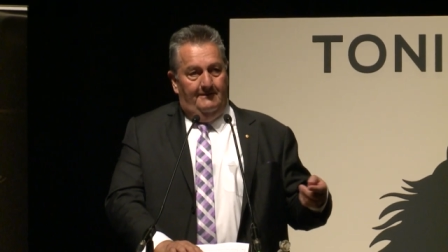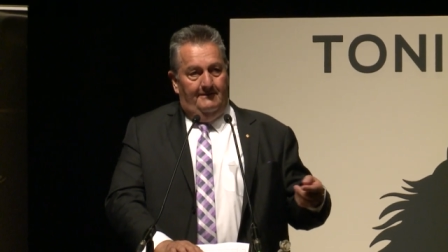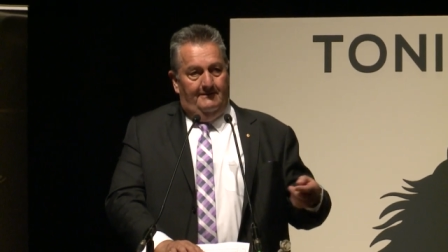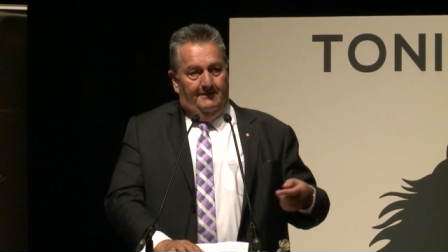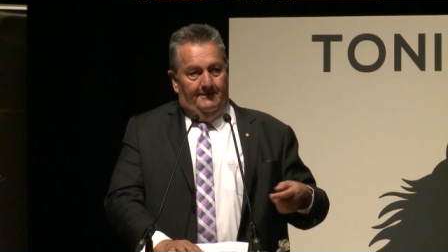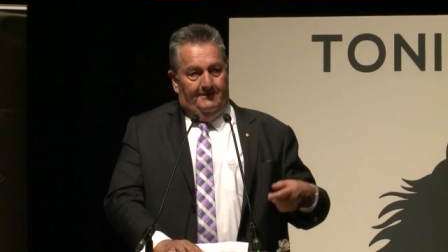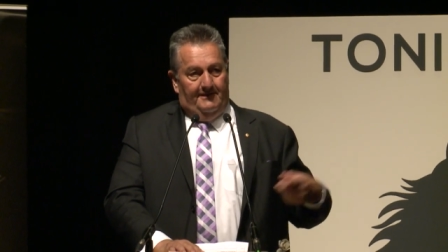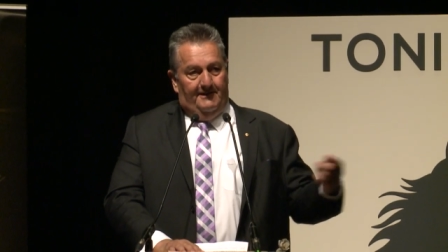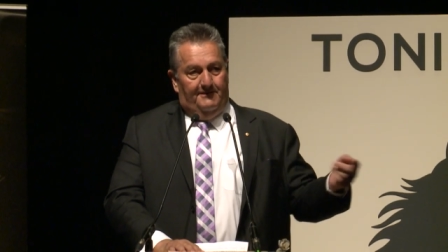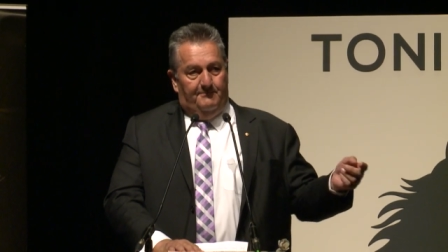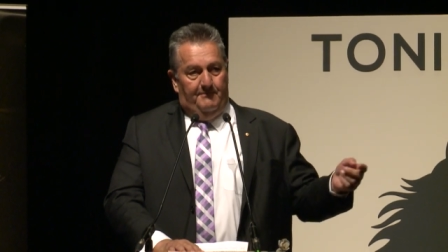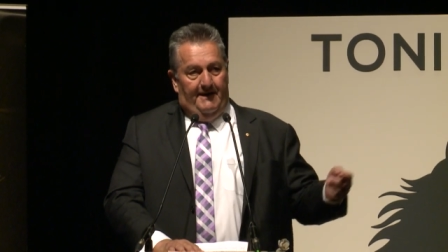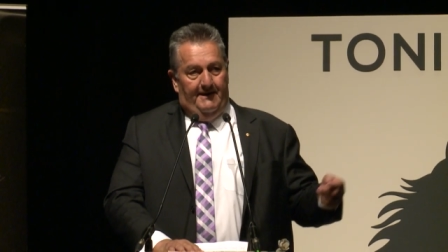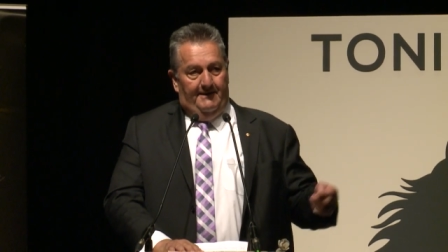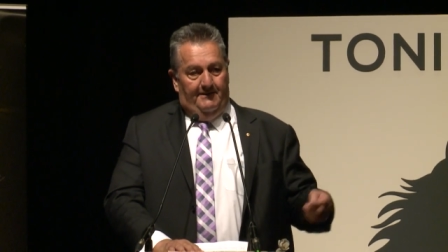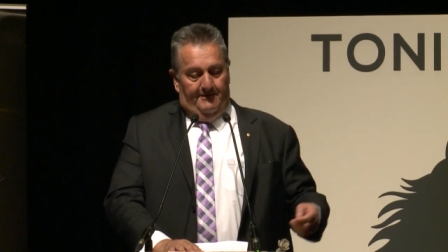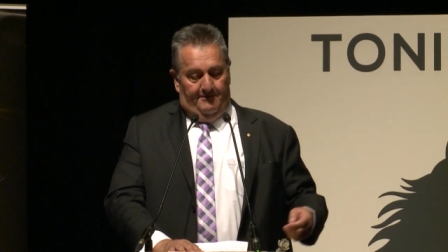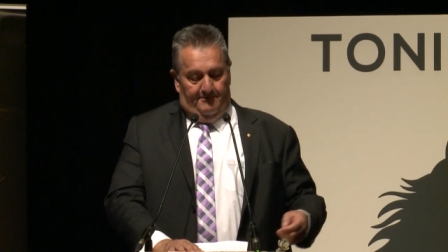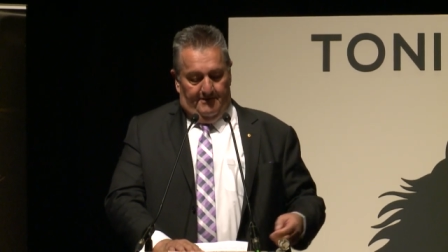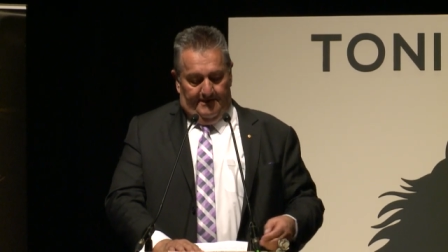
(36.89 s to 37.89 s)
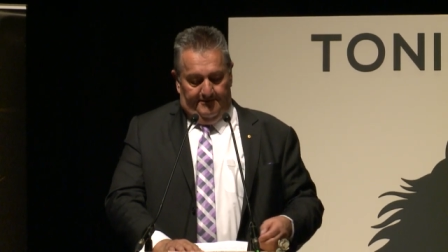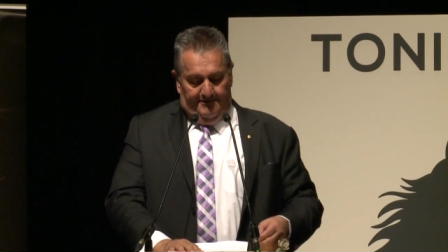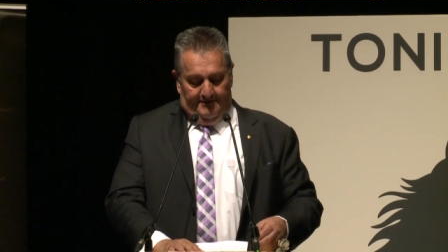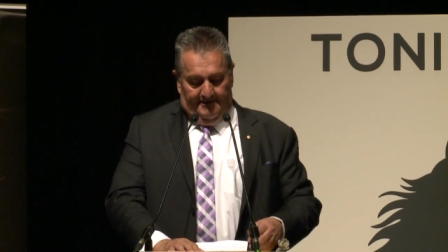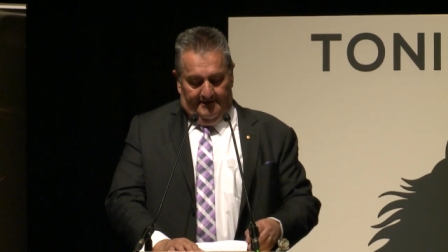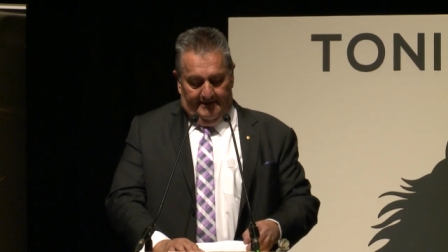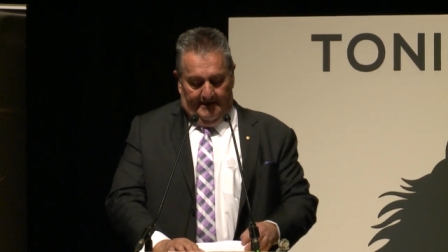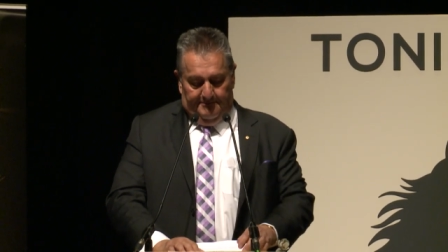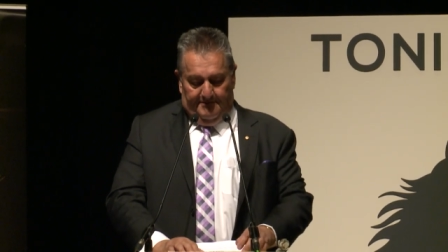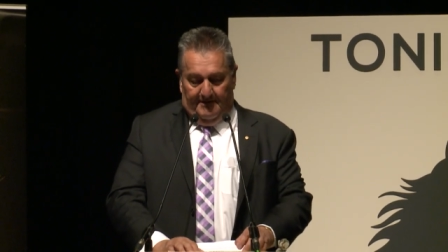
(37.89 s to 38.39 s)
the Tasmanian Racing
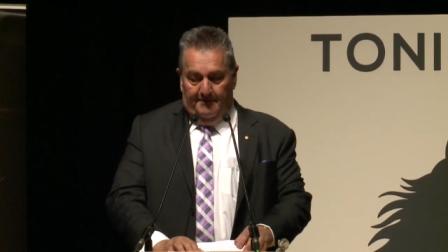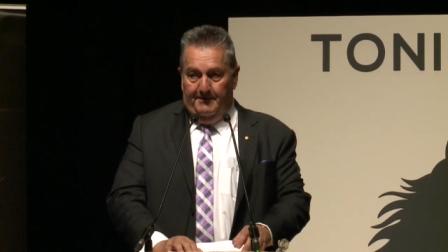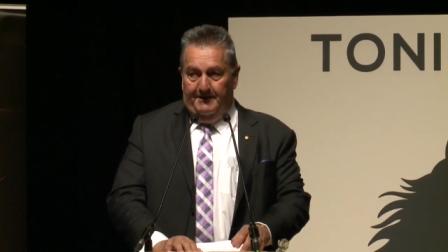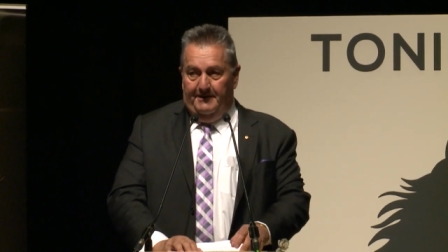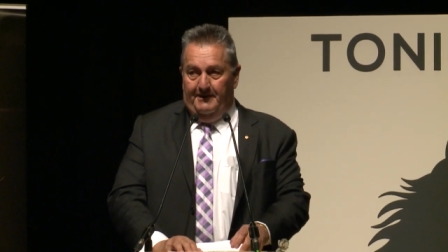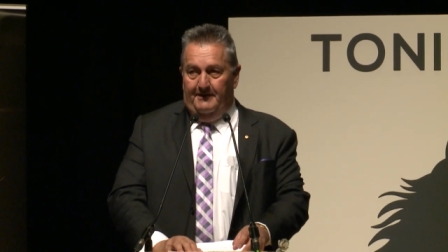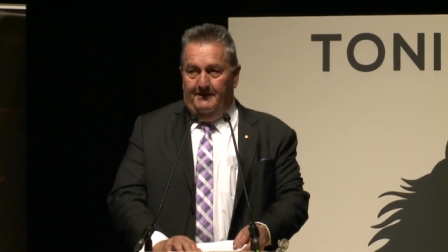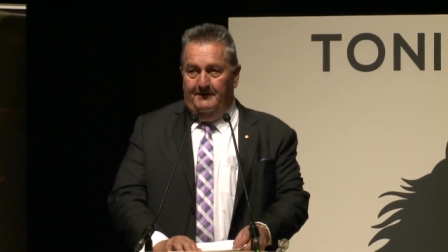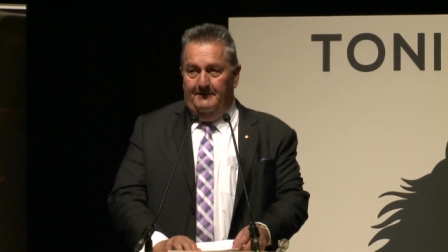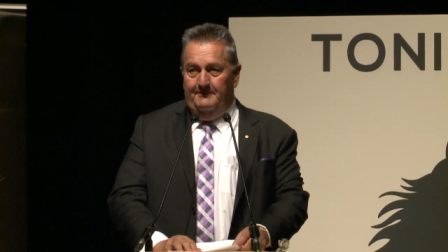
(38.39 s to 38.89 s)
Club Committee